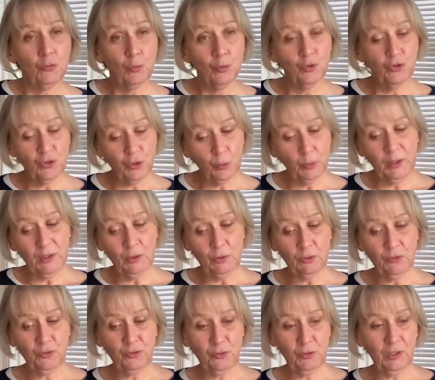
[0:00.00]
So we're
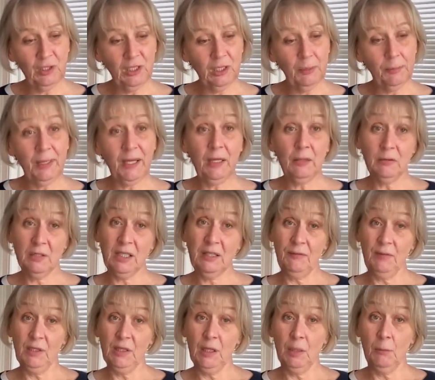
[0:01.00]
not talking about
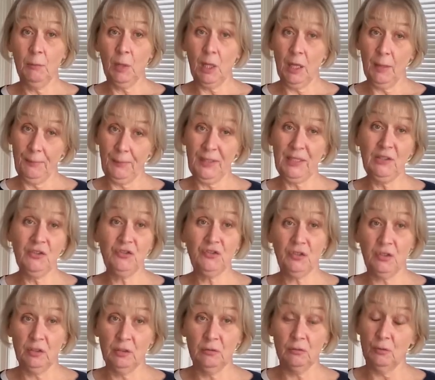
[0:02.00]
giving them a piece
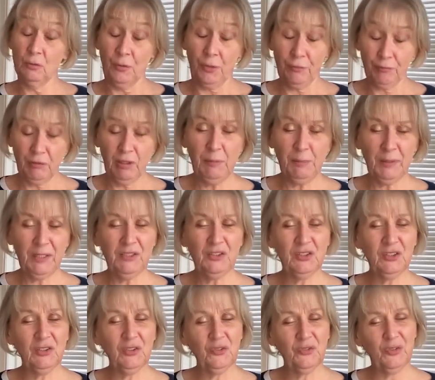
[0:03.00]
or three
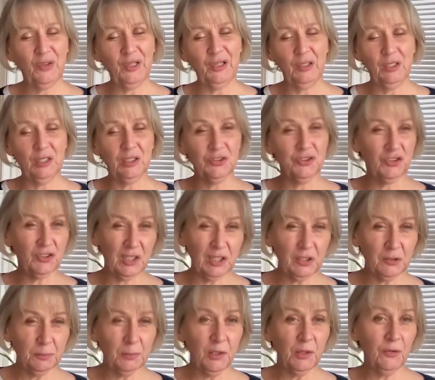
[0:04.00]
pieces that last
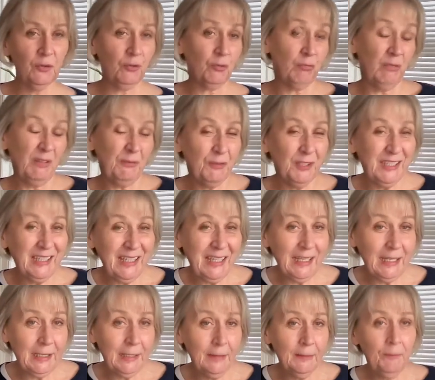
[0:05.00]
6 months or even a
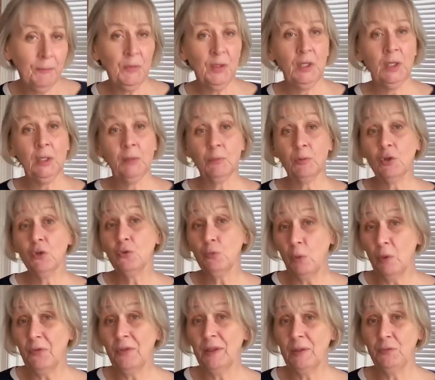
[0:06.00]
year, because
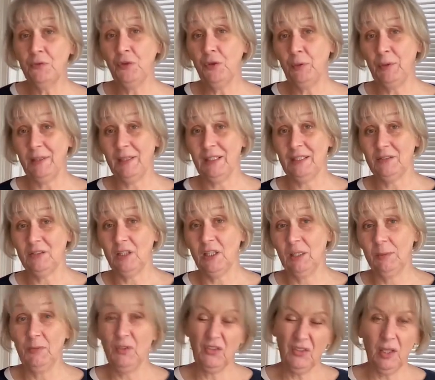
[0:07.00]
what they'll do in that
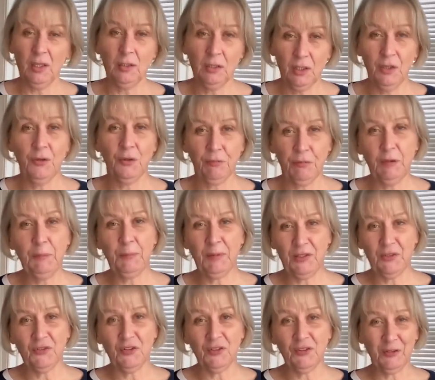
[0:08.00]
time is they'll learn three
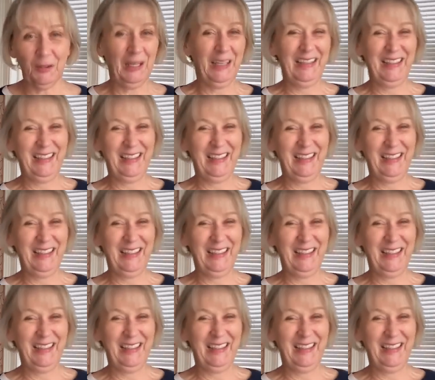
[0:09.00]
pieces,